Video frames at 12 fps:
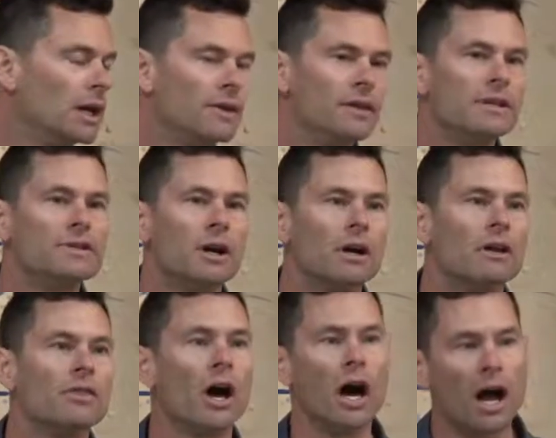These are
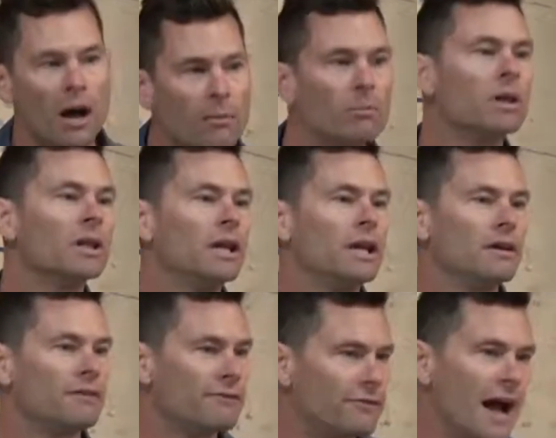the humbling
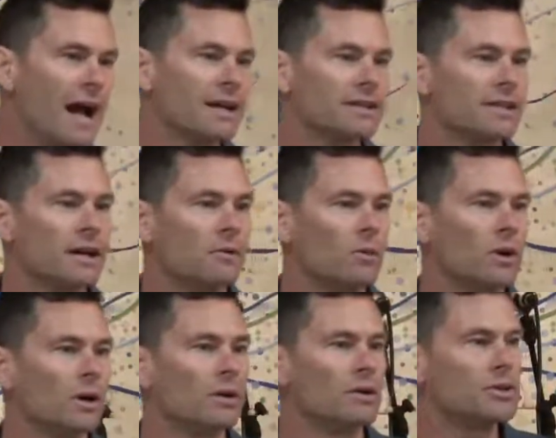facts that
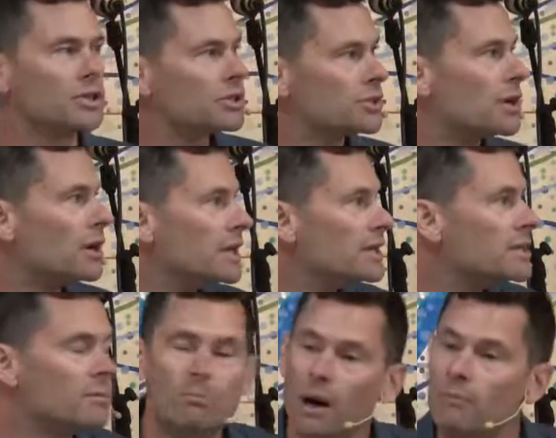we're just starting
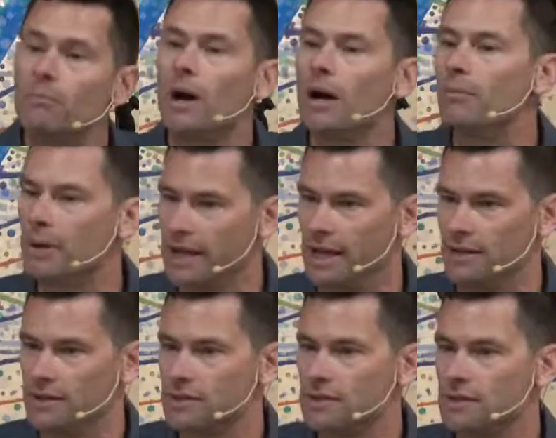to bump up
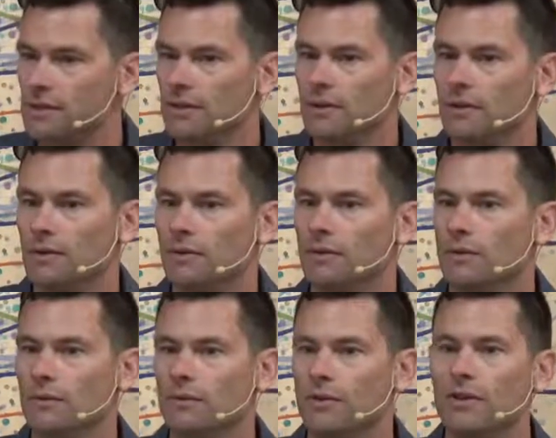against
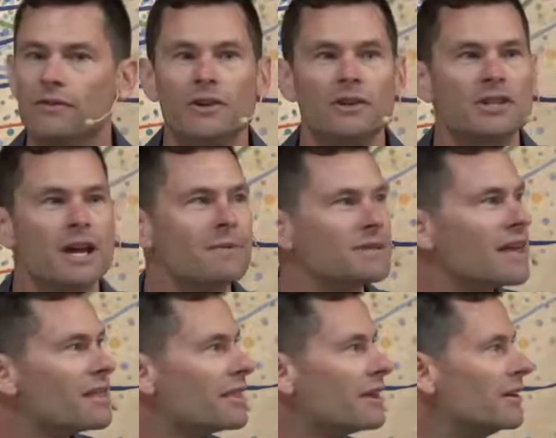for the first time. Is
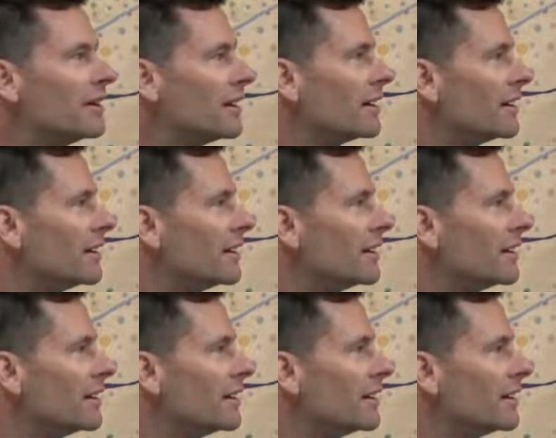that thunder?